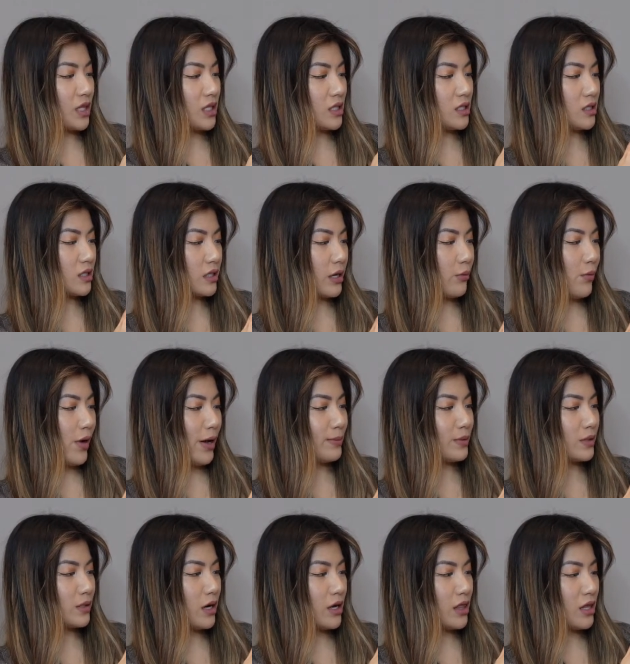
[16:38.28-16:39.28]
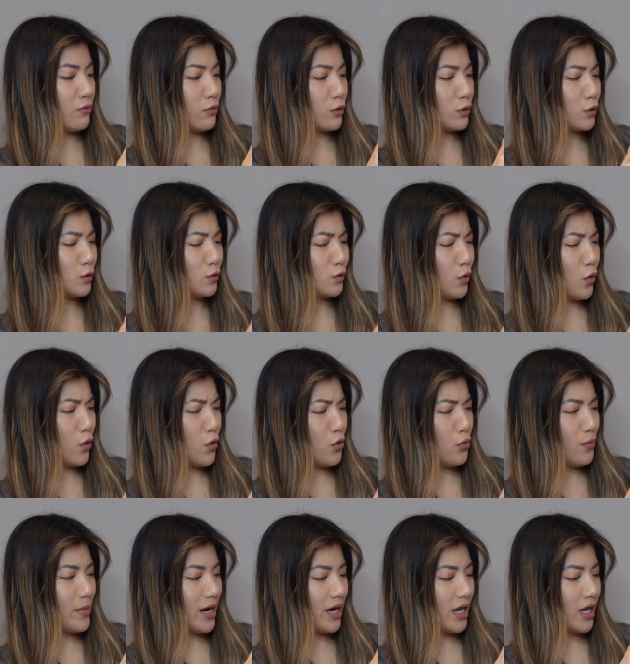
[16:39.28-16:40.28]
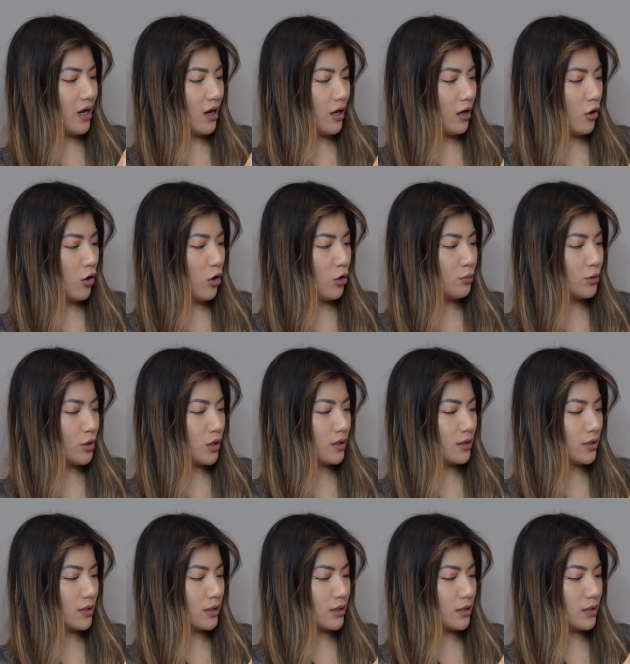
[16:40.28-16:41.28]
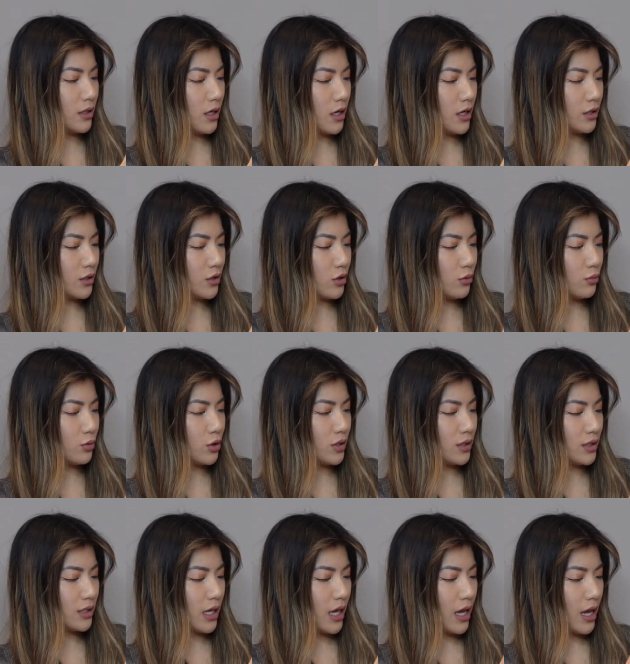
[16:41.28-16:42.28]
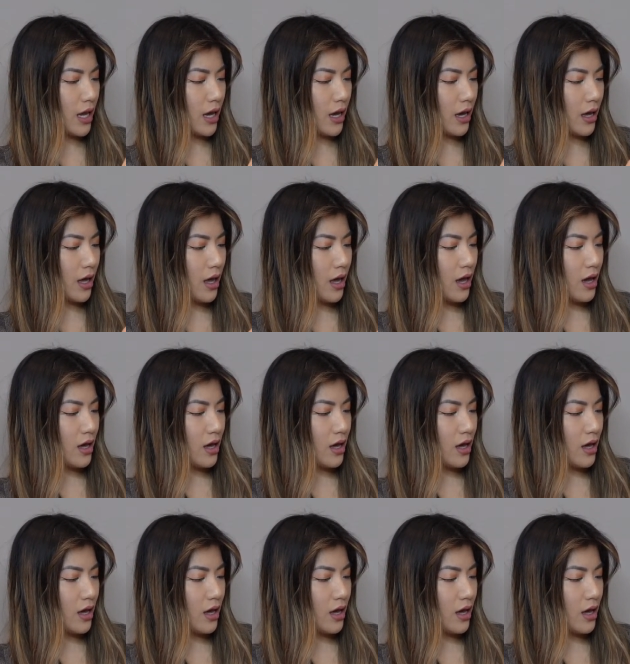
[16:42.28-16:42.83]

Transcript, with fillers: This is their website. There are so many color options and size options here